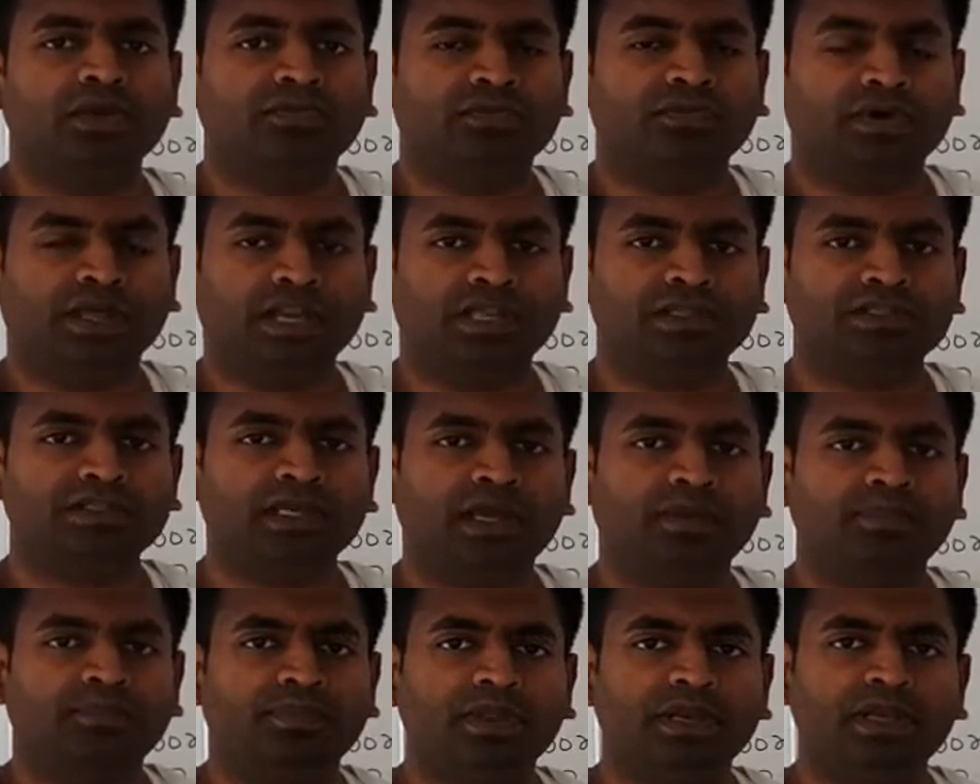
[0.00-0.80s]
For
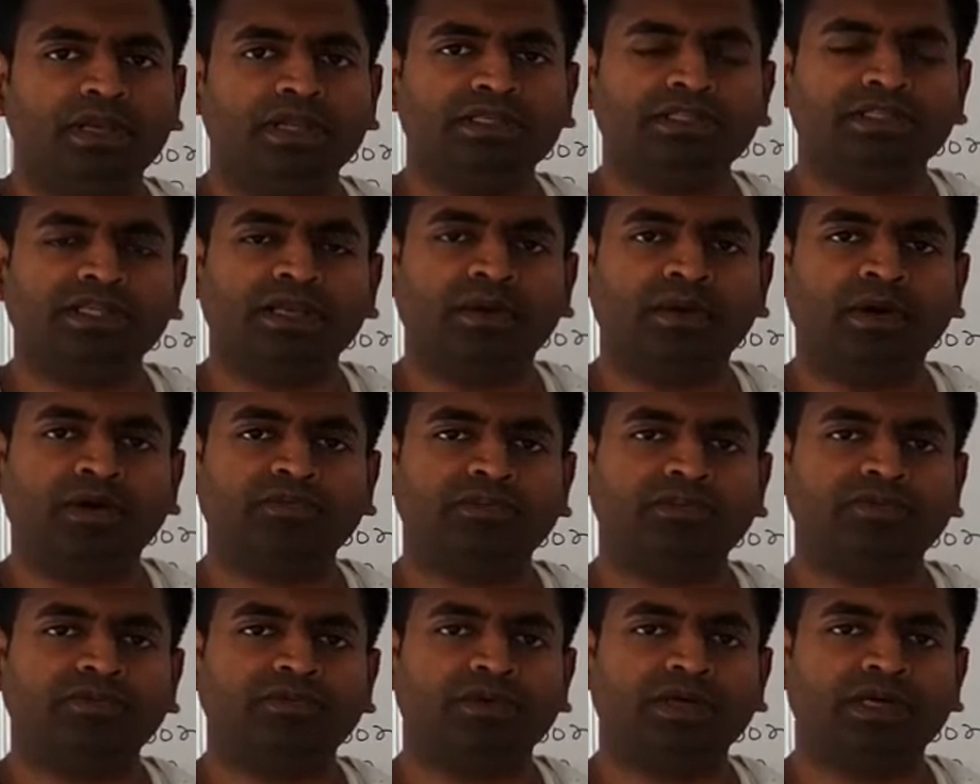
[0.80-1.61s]
example, some
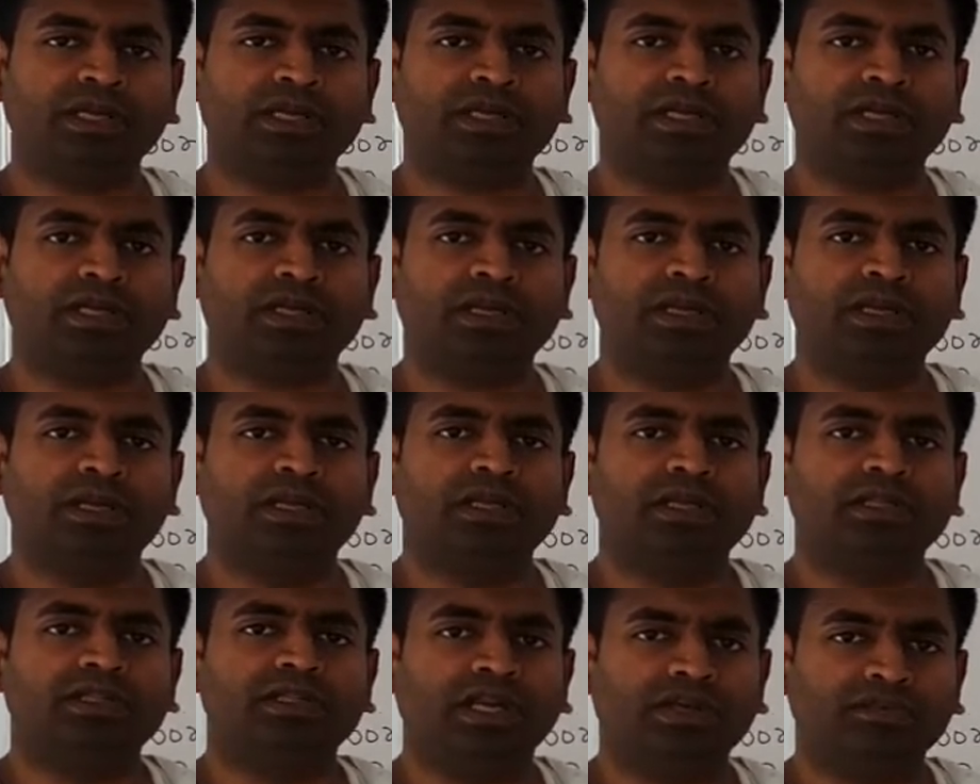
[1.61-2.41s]
of the
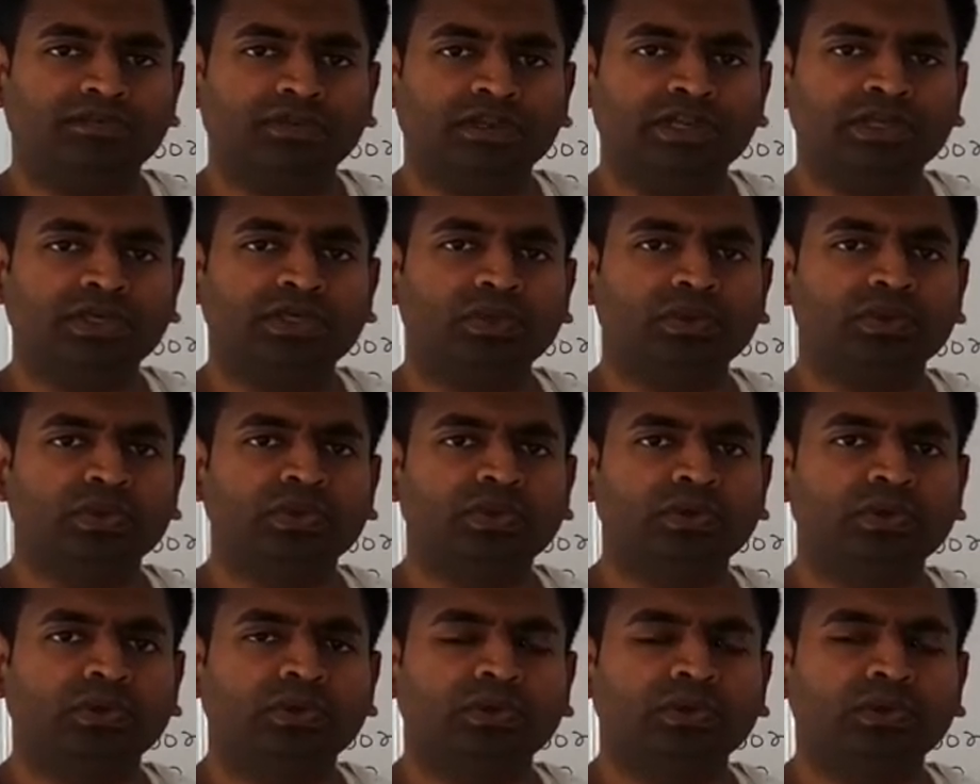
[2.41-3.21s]
work that we
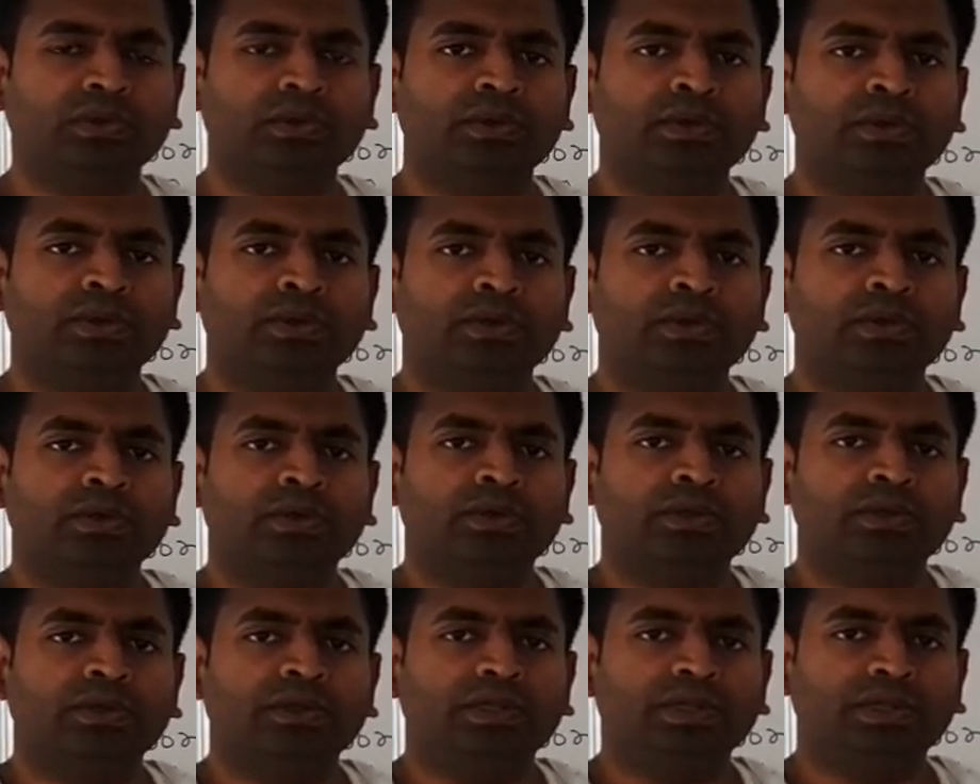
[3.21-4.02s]
do
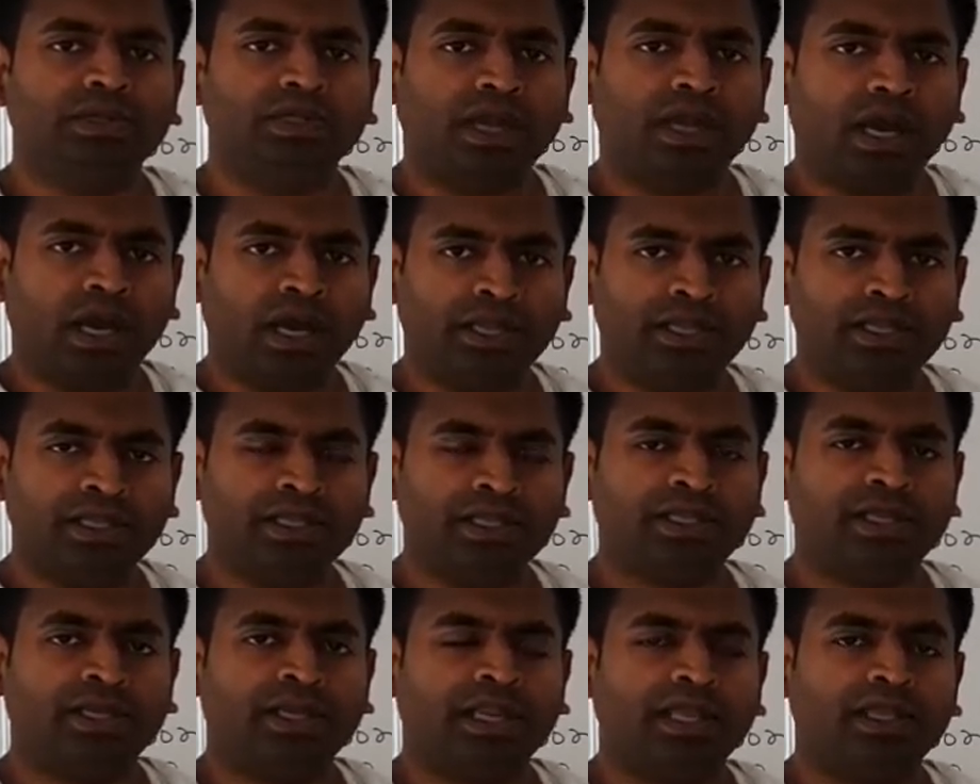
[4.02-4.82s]

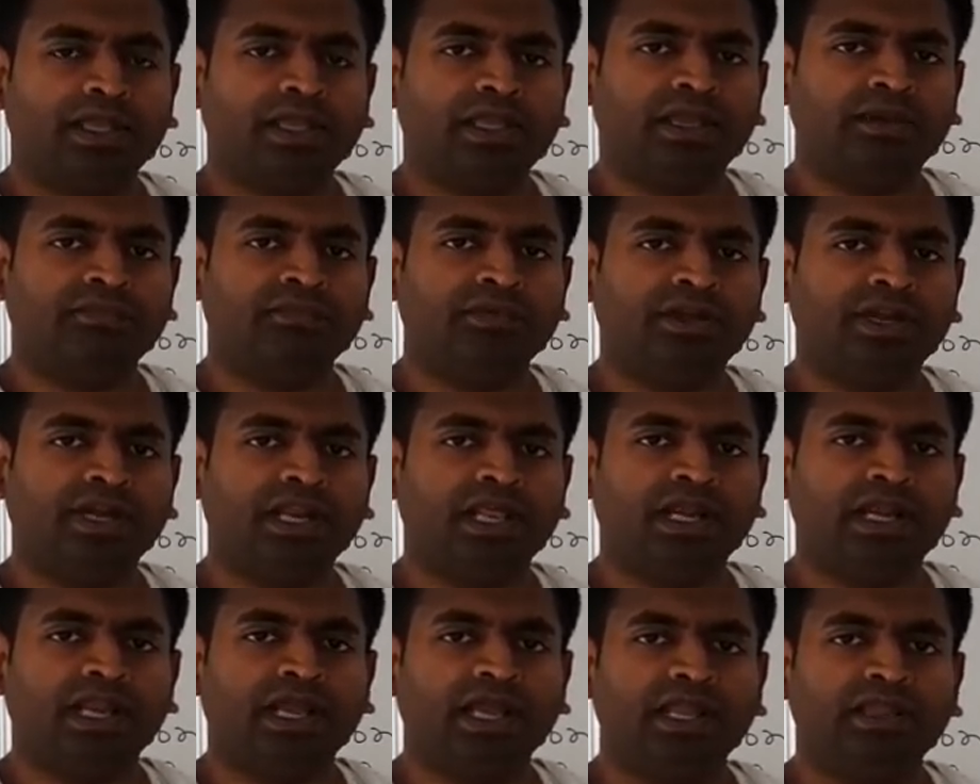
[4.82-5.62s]
in
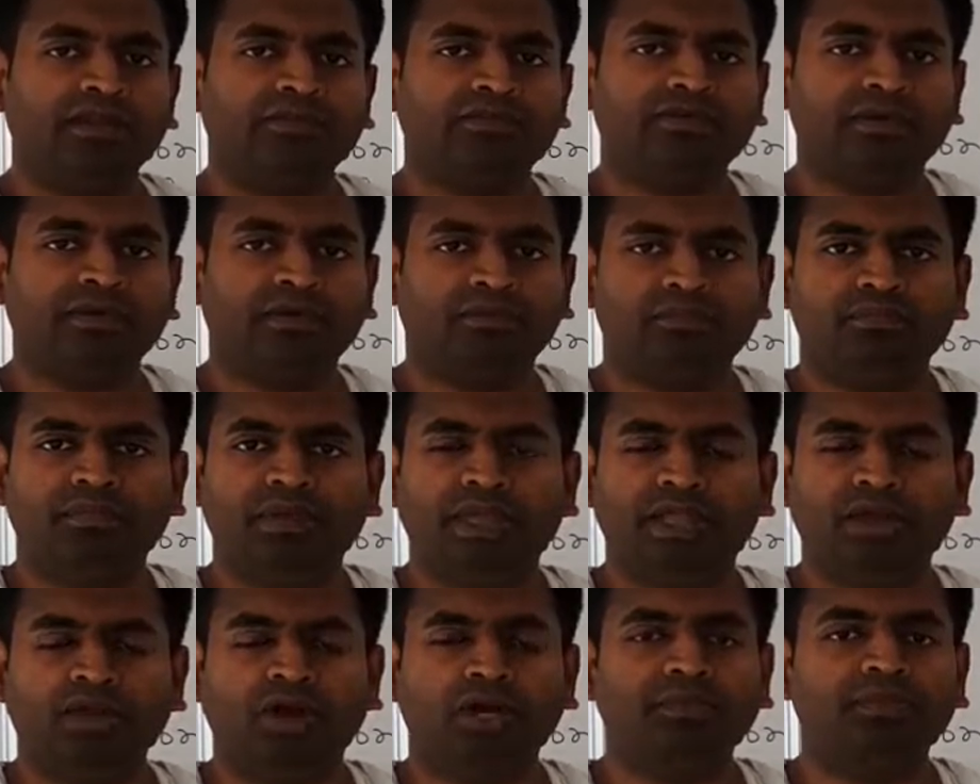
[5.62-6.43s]
everyday life
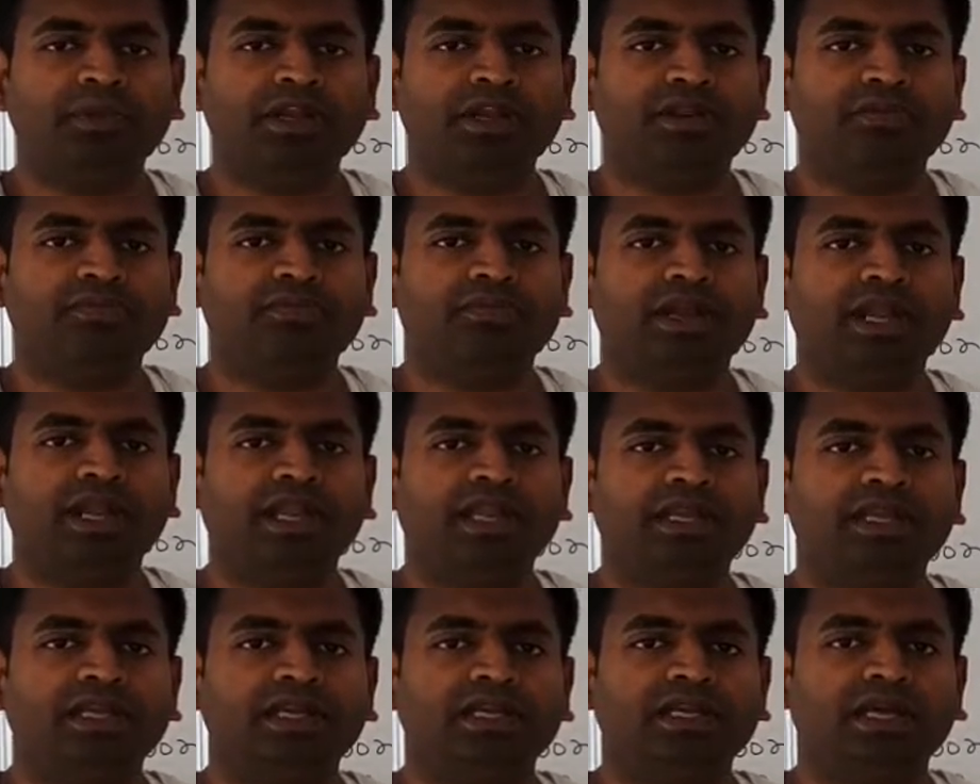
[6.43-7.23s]
may not be
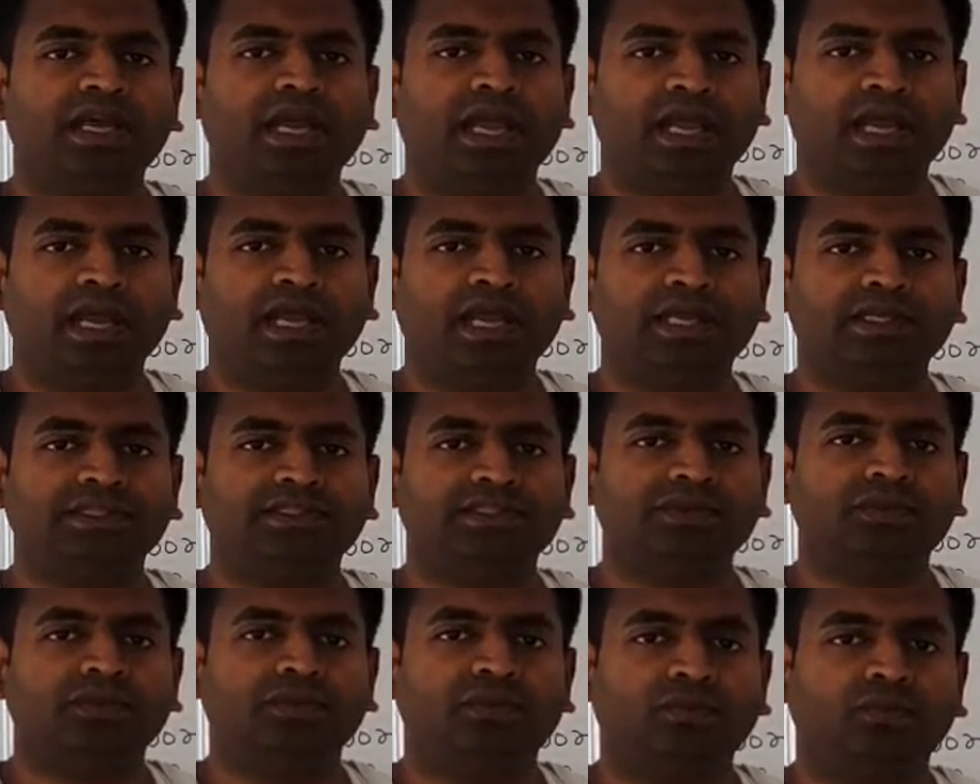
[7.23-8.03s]
defined
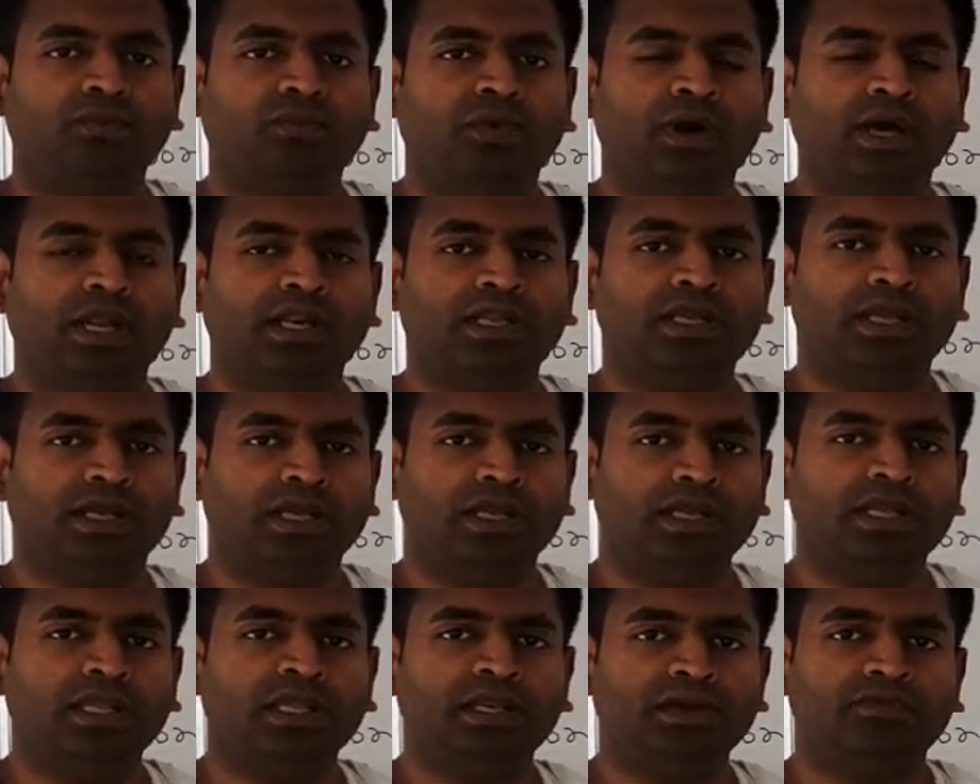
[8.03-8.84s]
as work
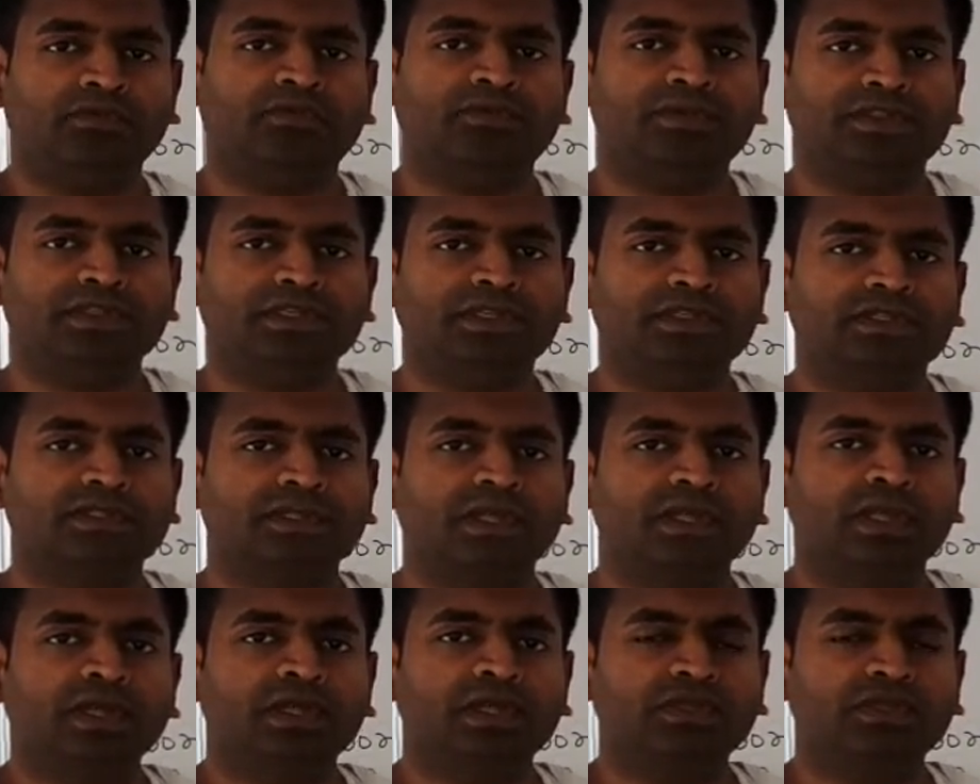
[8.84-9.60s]
in physics.